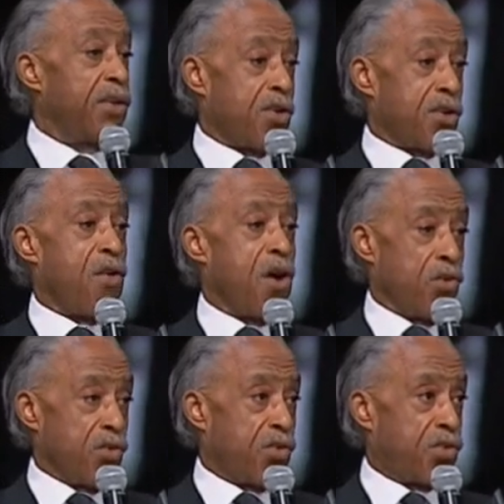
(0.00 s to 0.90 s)
in your
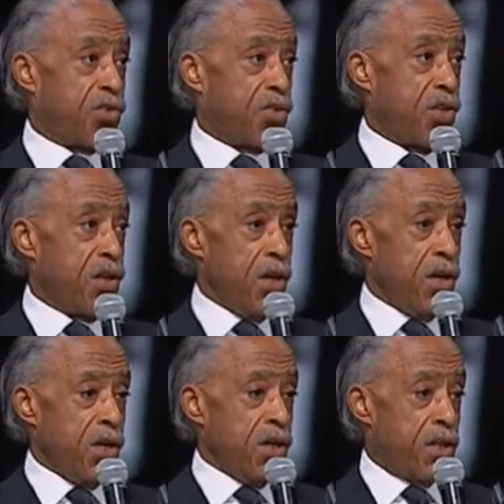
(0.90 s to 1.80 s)
cross
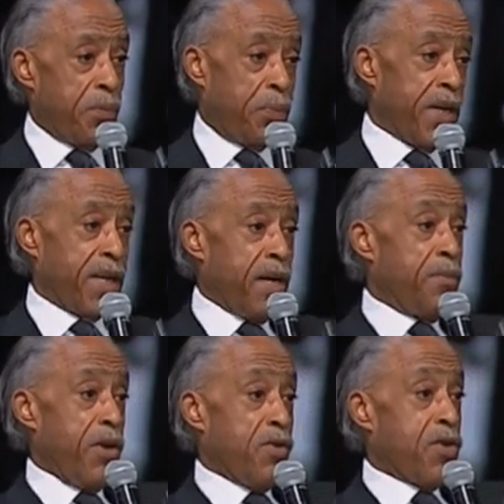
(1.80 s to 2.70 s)
to pick
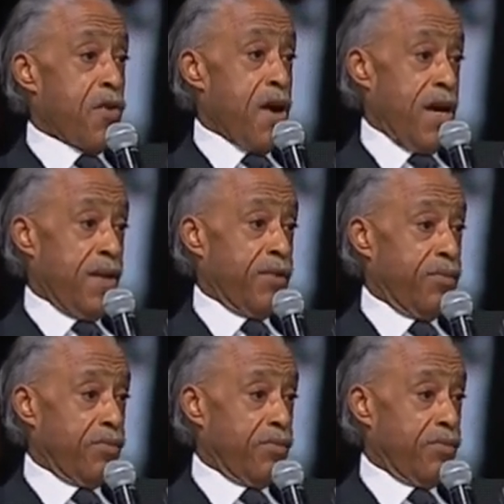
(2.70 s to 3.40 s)
up your crown.